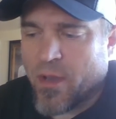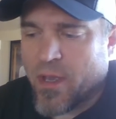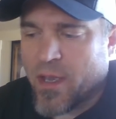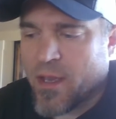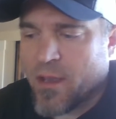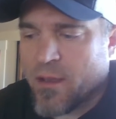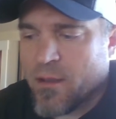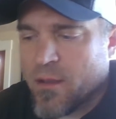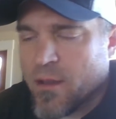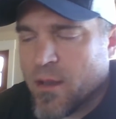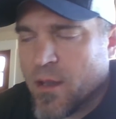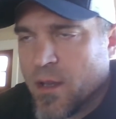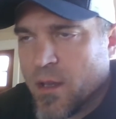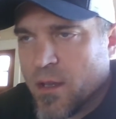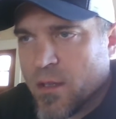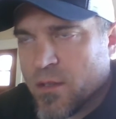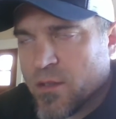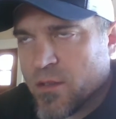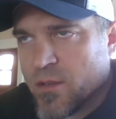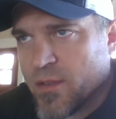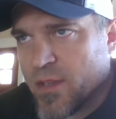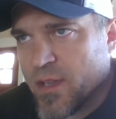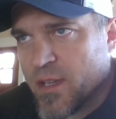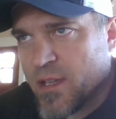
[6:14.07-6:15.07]
Okay,
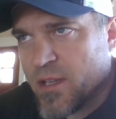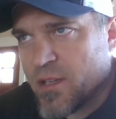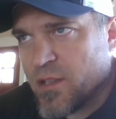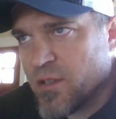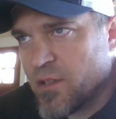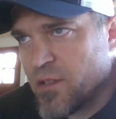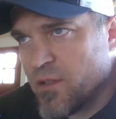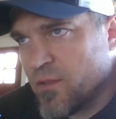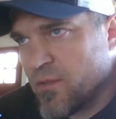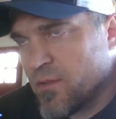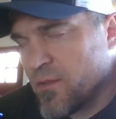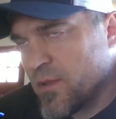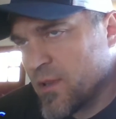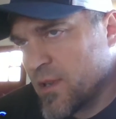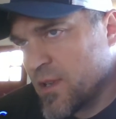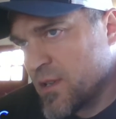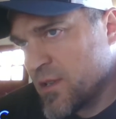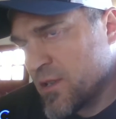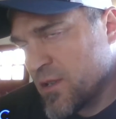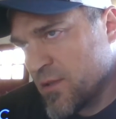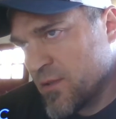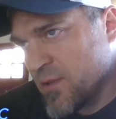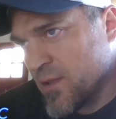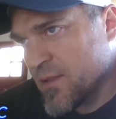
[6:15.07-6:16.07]
so the issue
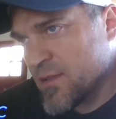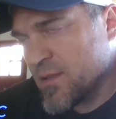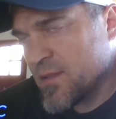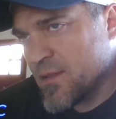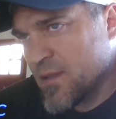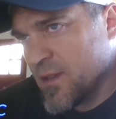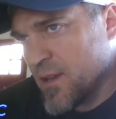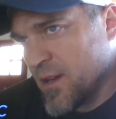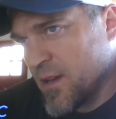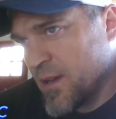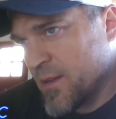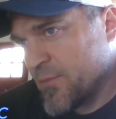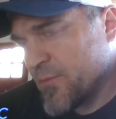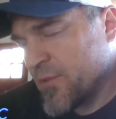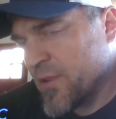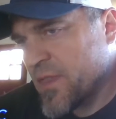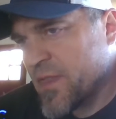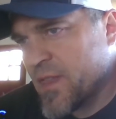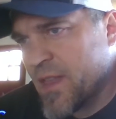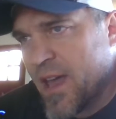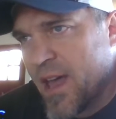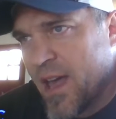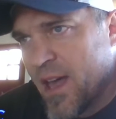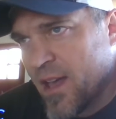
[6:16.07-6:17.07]

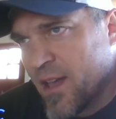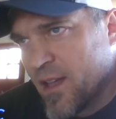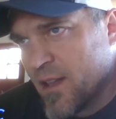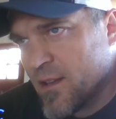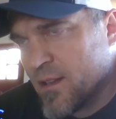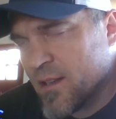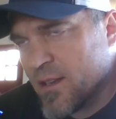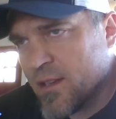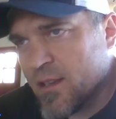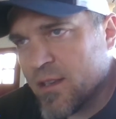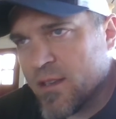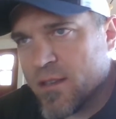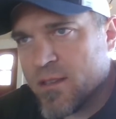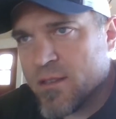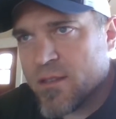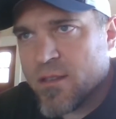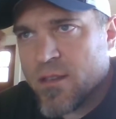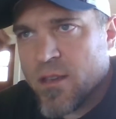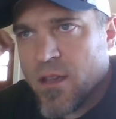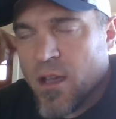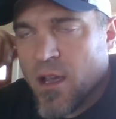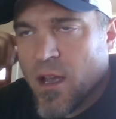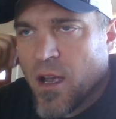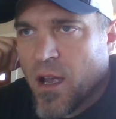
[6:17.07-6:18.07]
with that
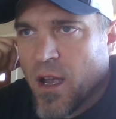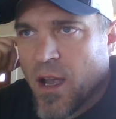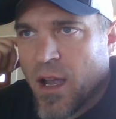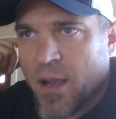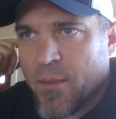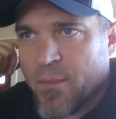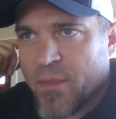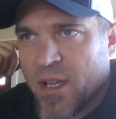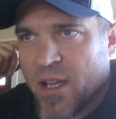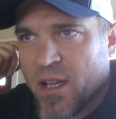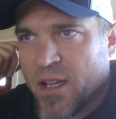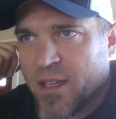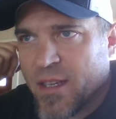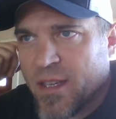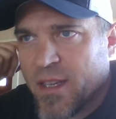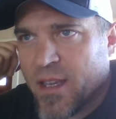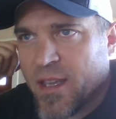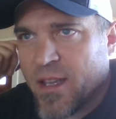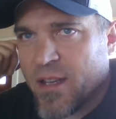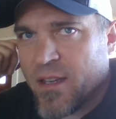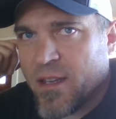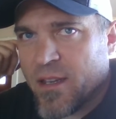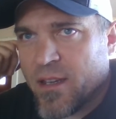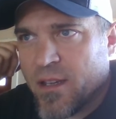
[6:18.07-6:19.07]
is I'm not
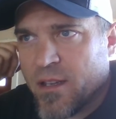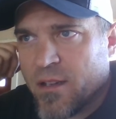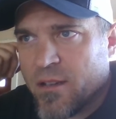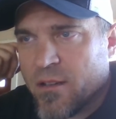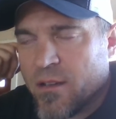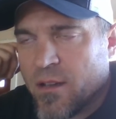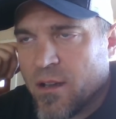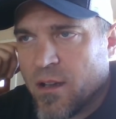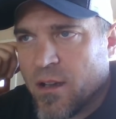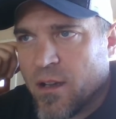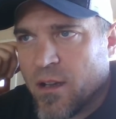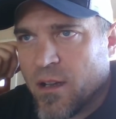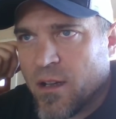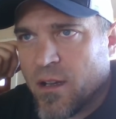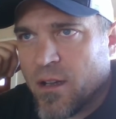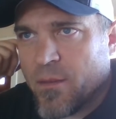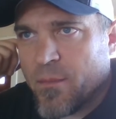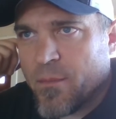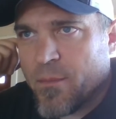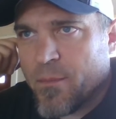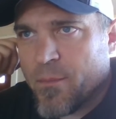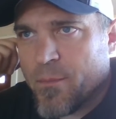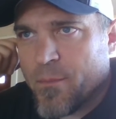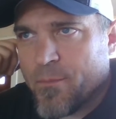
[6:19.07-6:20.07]
getting
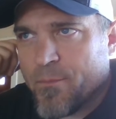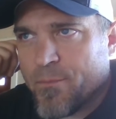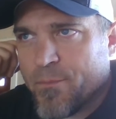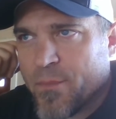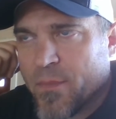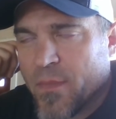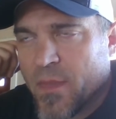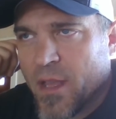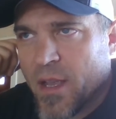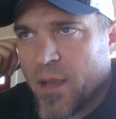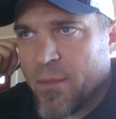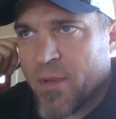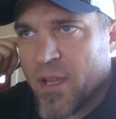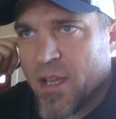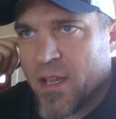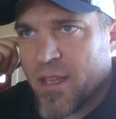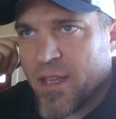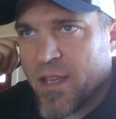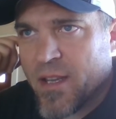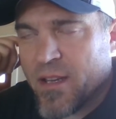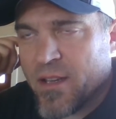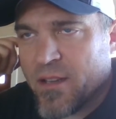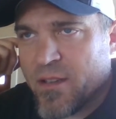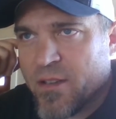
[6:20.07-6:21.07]

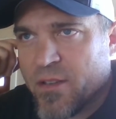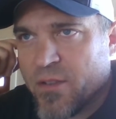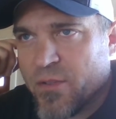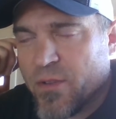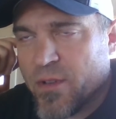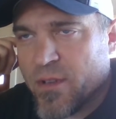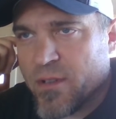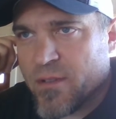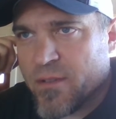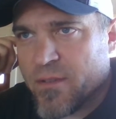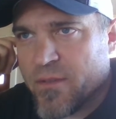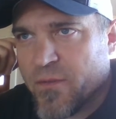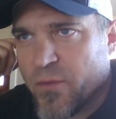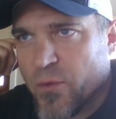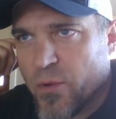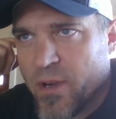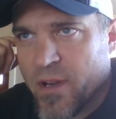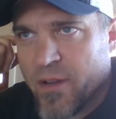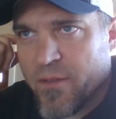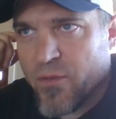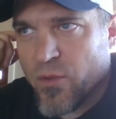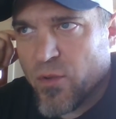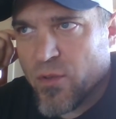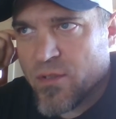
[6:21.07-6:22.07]

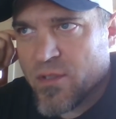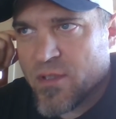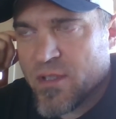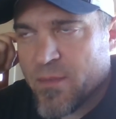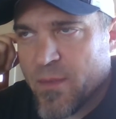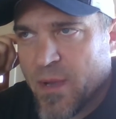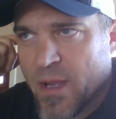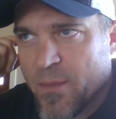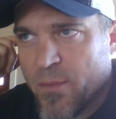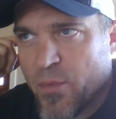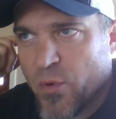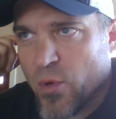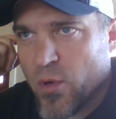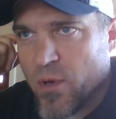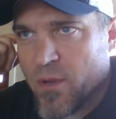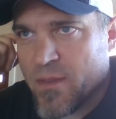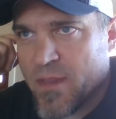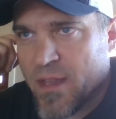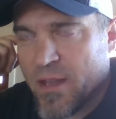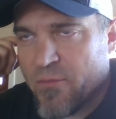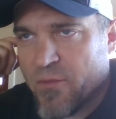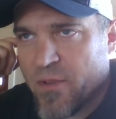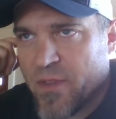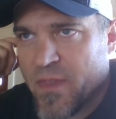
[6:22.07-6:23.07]
240 volts to my board
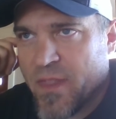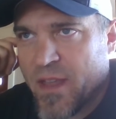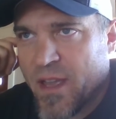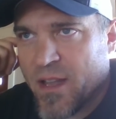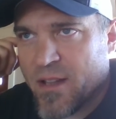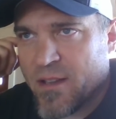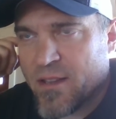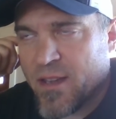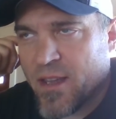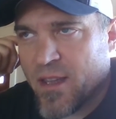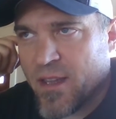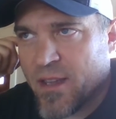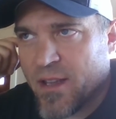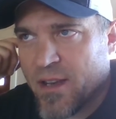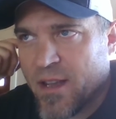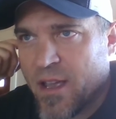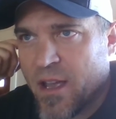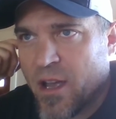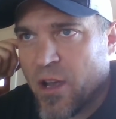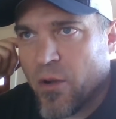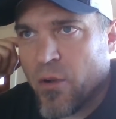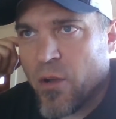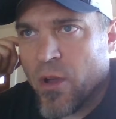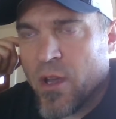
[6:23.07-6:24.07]
then with that taken
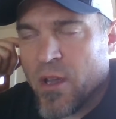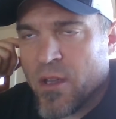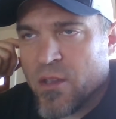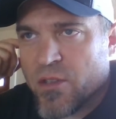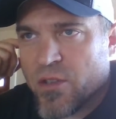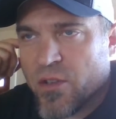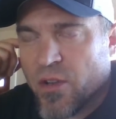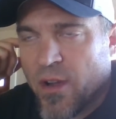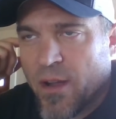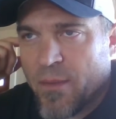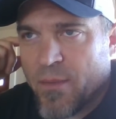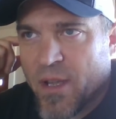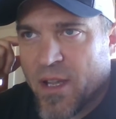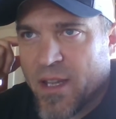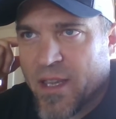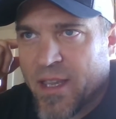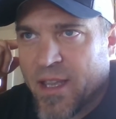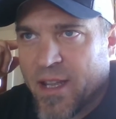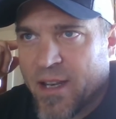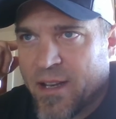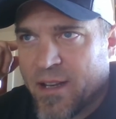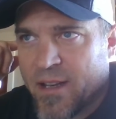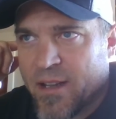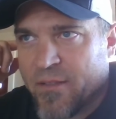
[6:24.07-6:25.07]
out. So I'm not
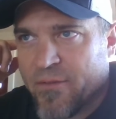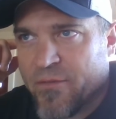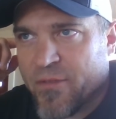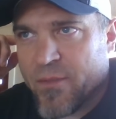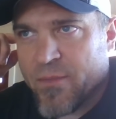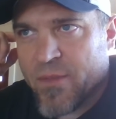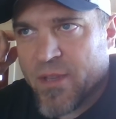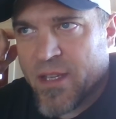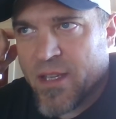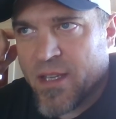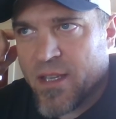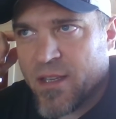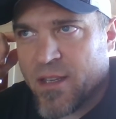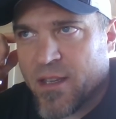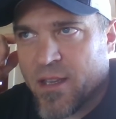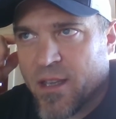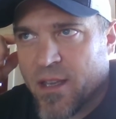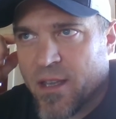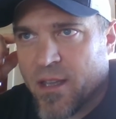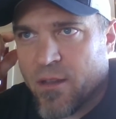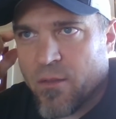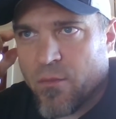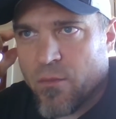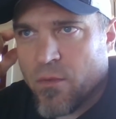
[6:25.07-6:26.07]
getting it from the heat
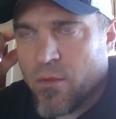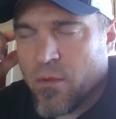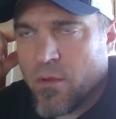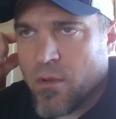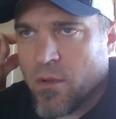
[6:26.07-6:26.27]
kit.